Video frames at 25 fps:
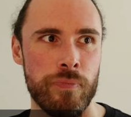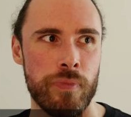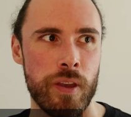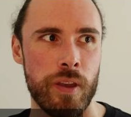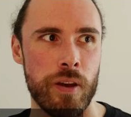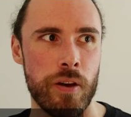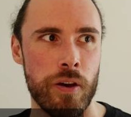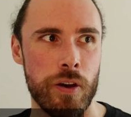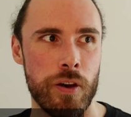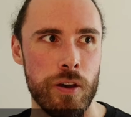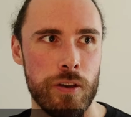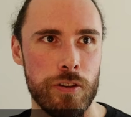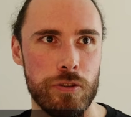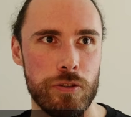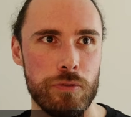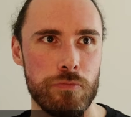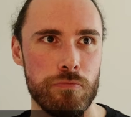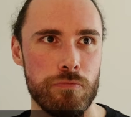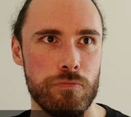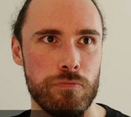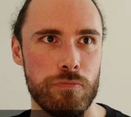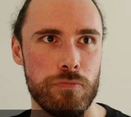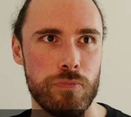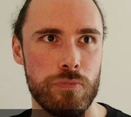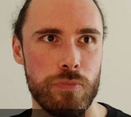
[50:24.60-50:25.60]

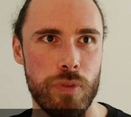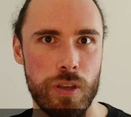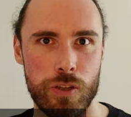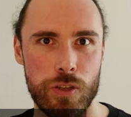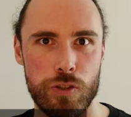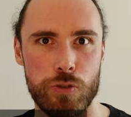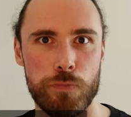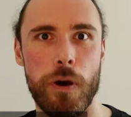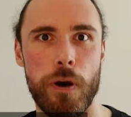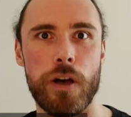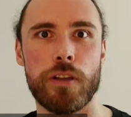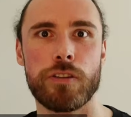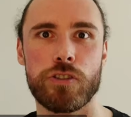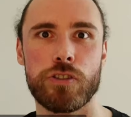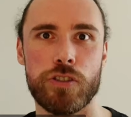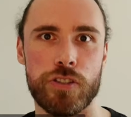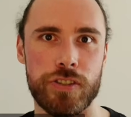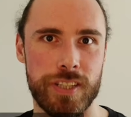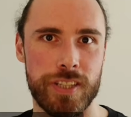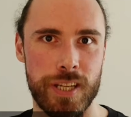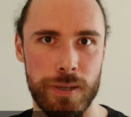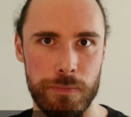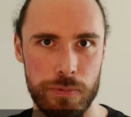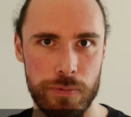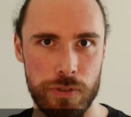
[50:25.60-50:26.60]
like
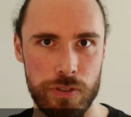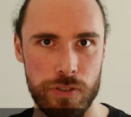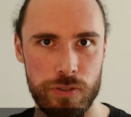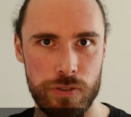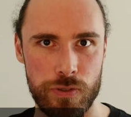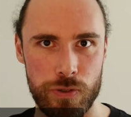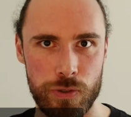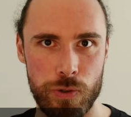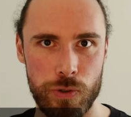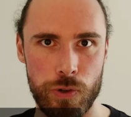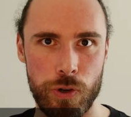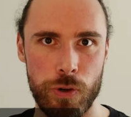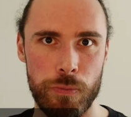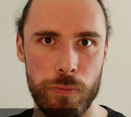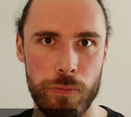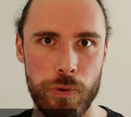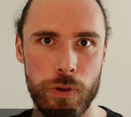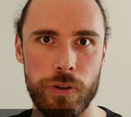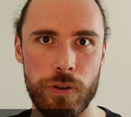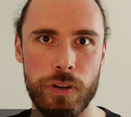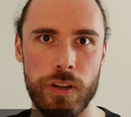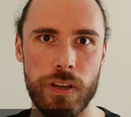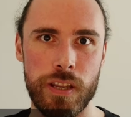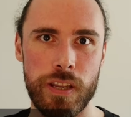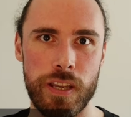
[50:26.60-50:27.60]
sponsorships to
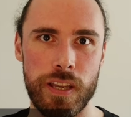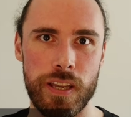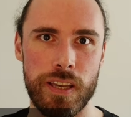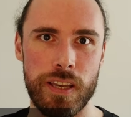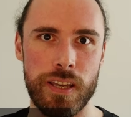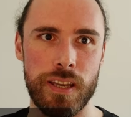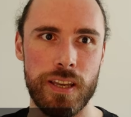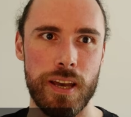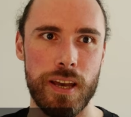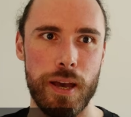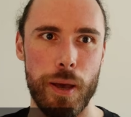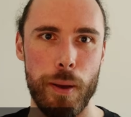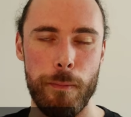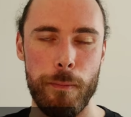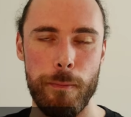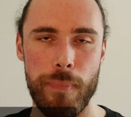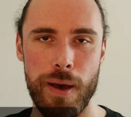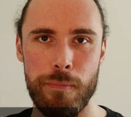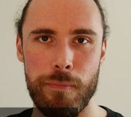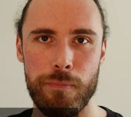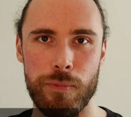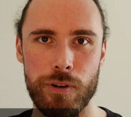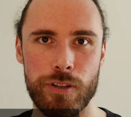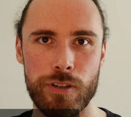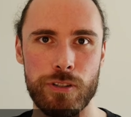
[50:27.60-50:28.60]
community
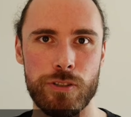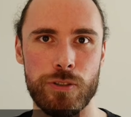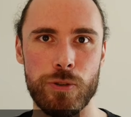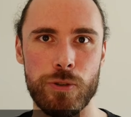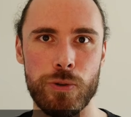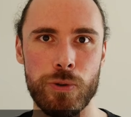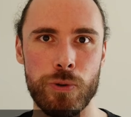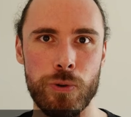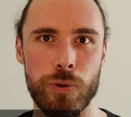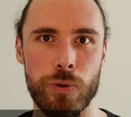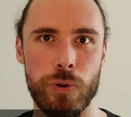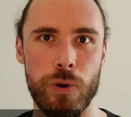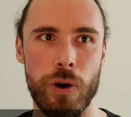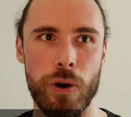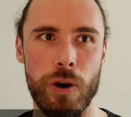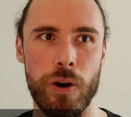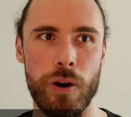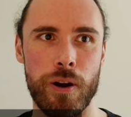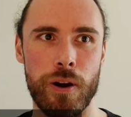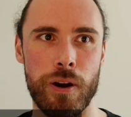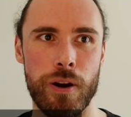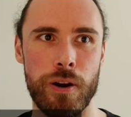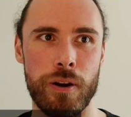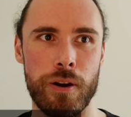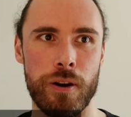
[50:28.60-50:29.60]
members who
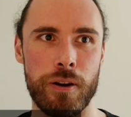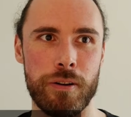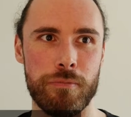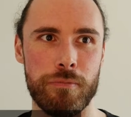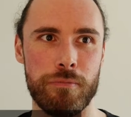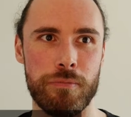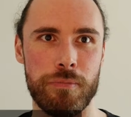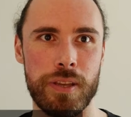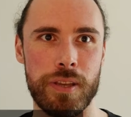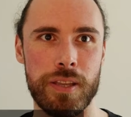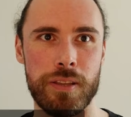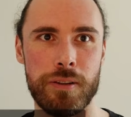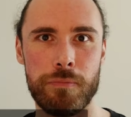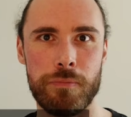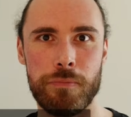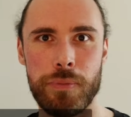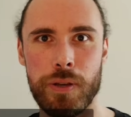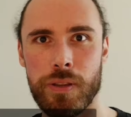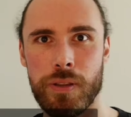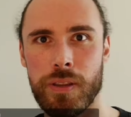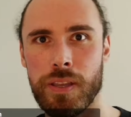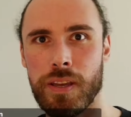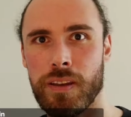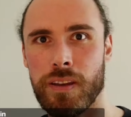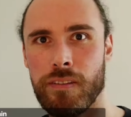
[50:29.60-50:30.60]
are either
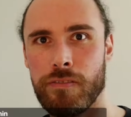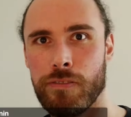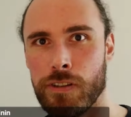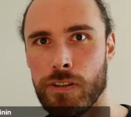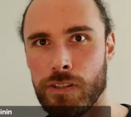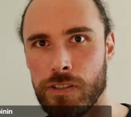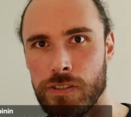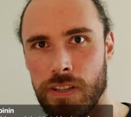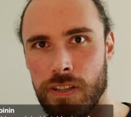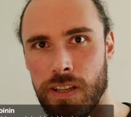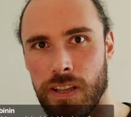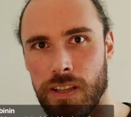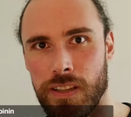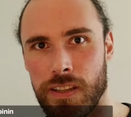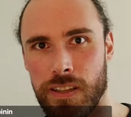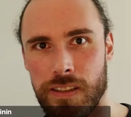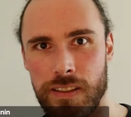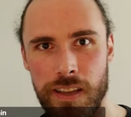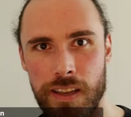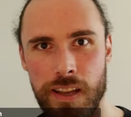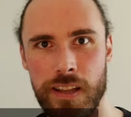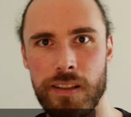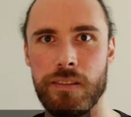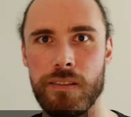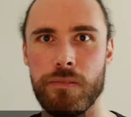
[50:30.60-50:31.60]
building functionality
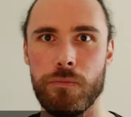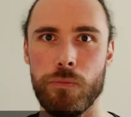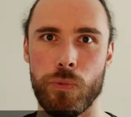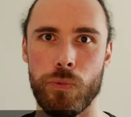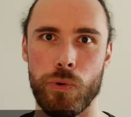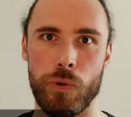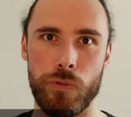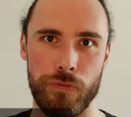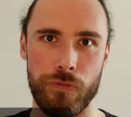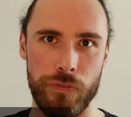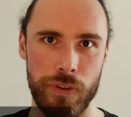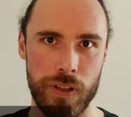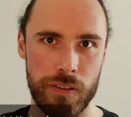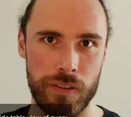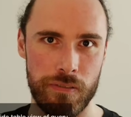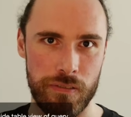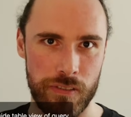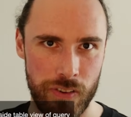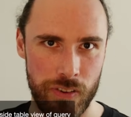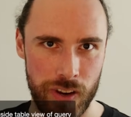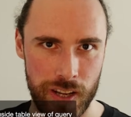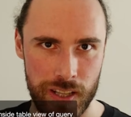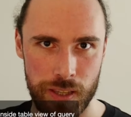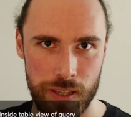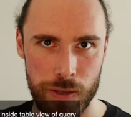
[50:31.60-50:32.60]
that will fit
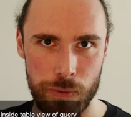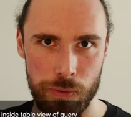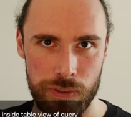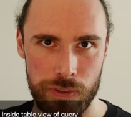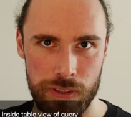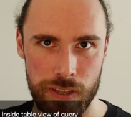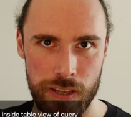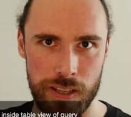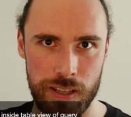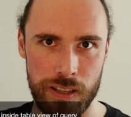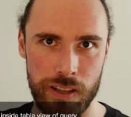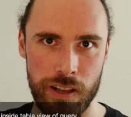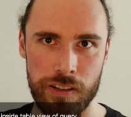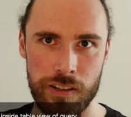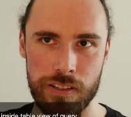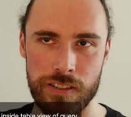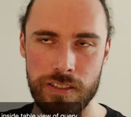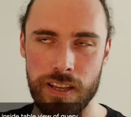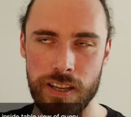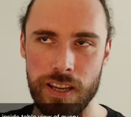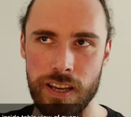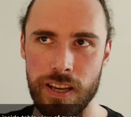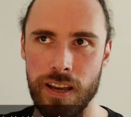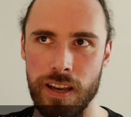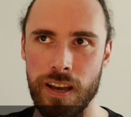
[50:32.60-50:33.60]
directly within
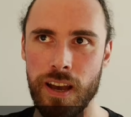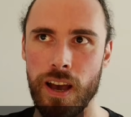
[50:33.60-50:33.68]
Logseq